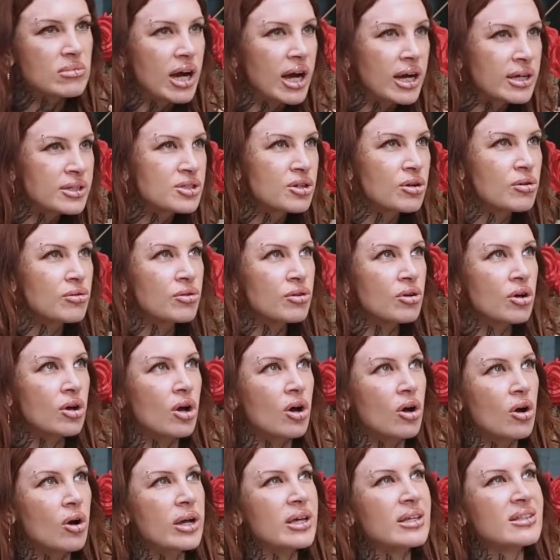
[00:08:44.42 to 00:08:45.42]
I don't
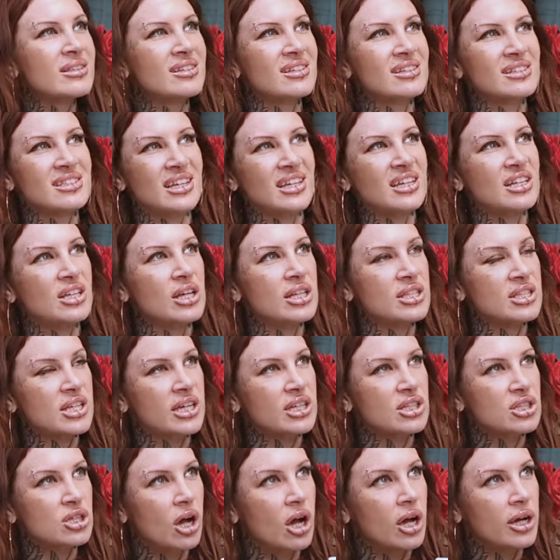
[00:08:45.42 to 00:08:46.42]
know. It's
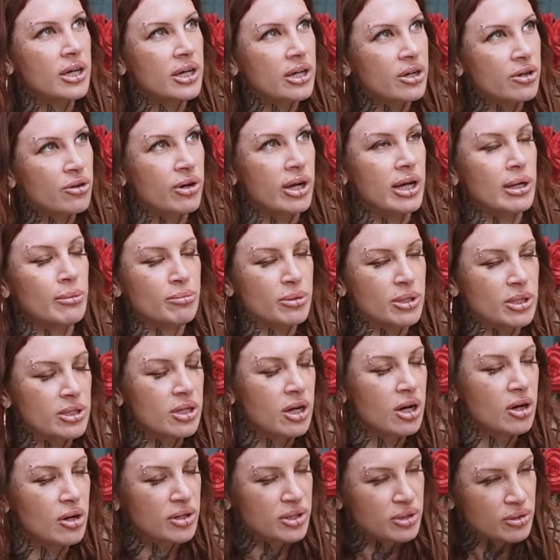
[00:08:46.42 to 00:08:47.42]
like tongue and grip, you
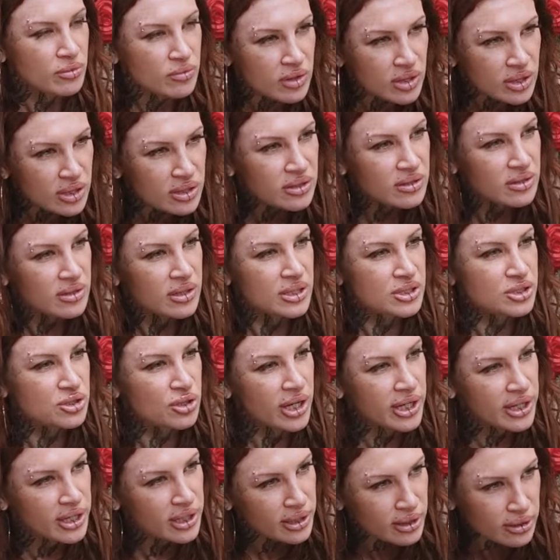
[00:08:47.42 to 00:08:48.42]
know. You want to. I
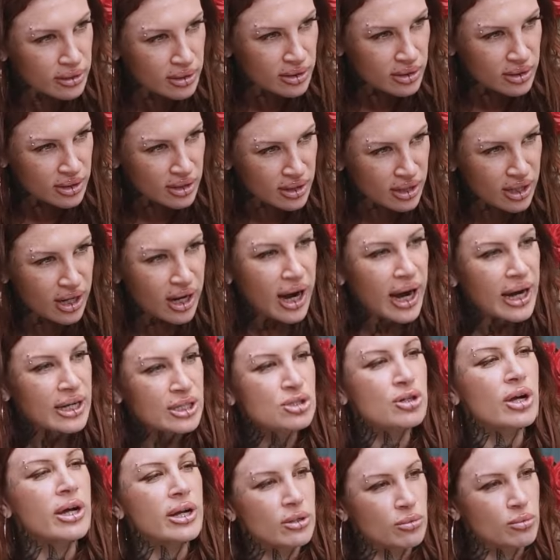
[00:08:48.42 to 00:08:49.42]
try to
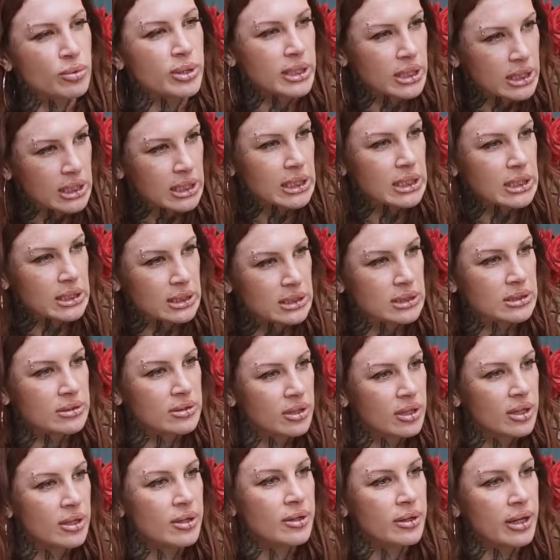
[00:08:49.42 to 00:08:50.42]
really
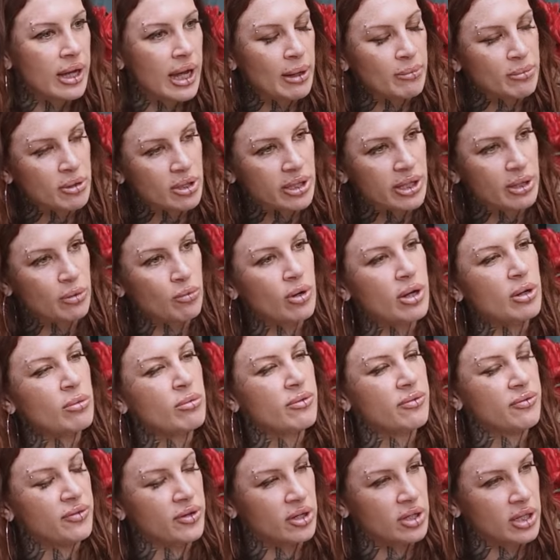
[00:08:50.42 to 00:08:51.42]
emulate what it
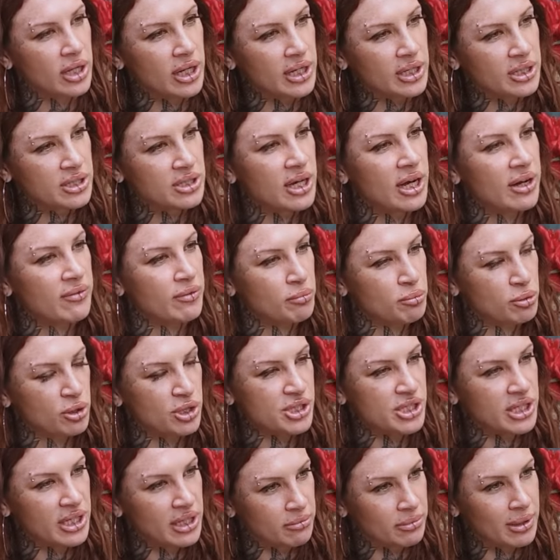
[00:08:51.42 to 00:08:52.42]
would feel like to have a
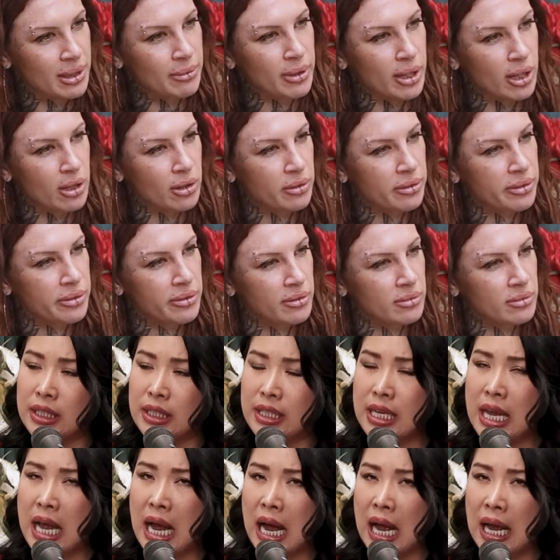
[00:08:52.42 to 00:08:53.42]
pussy in my mouth.
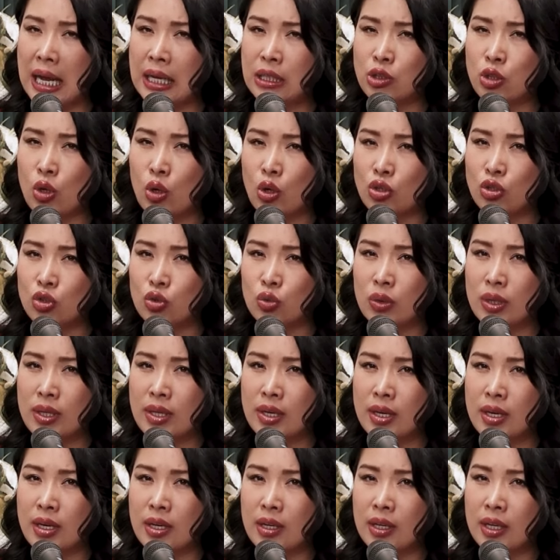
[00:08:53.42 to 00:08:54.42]
Yeah, I talked to
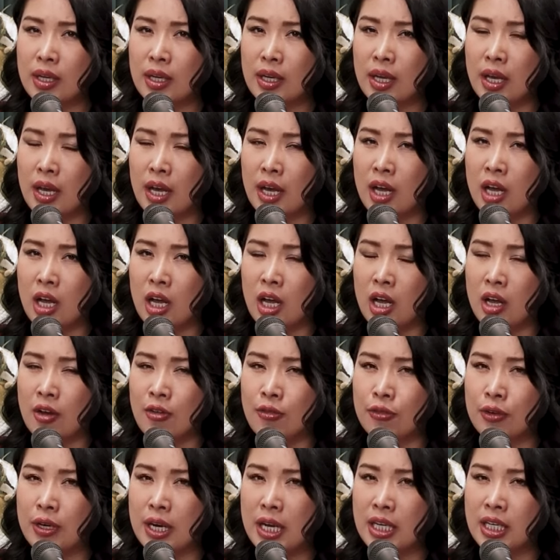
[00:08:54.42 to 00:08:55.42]
a
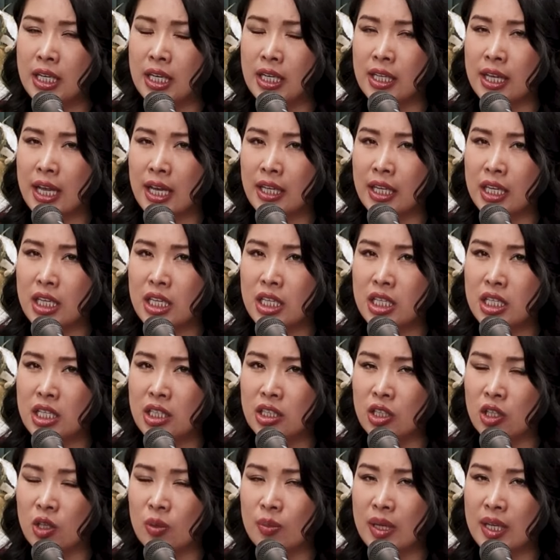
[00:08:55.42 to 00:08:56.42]
friend that he
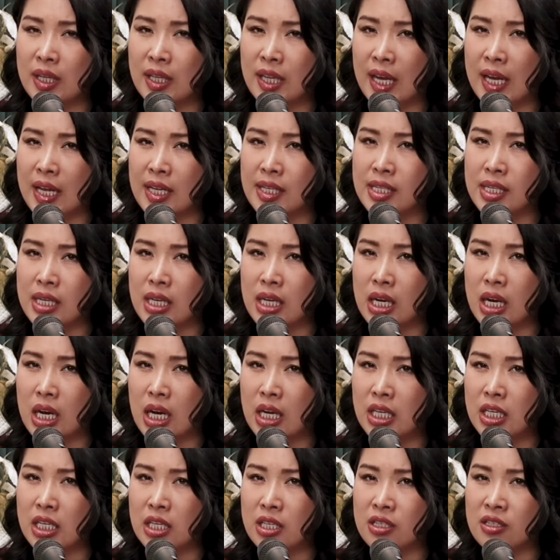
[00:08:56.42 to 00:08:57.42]
told me that
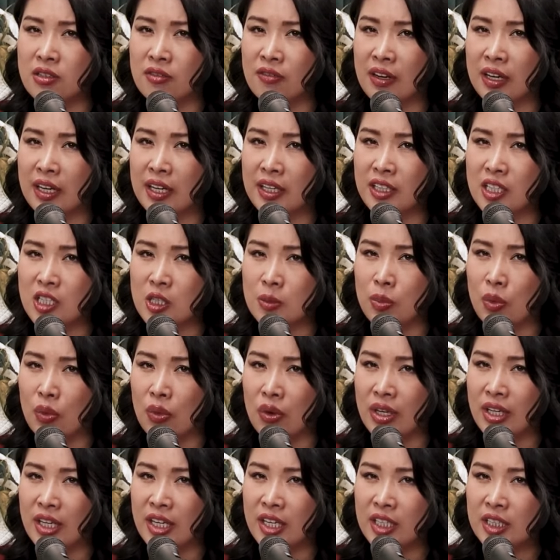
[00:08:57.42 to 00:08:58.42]
he's very
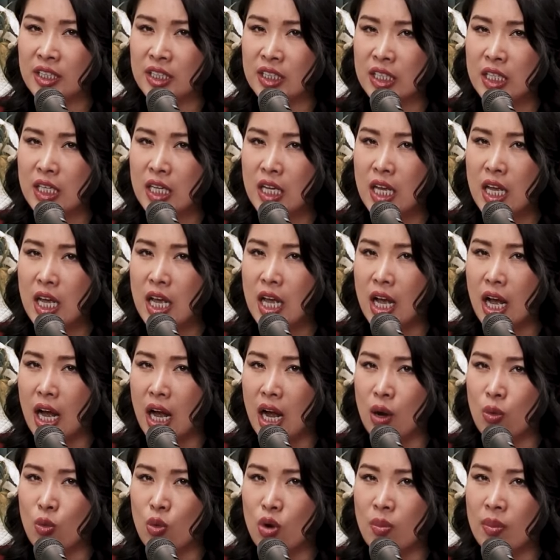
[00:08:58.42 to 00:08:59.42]
disappointed mm-hmm.
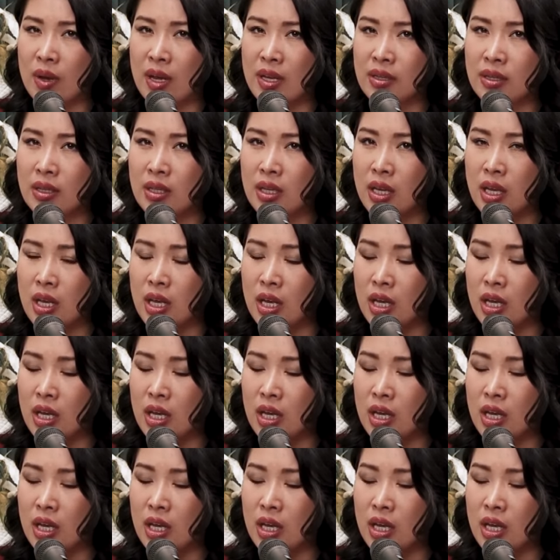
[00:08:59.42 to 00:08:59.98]
on women.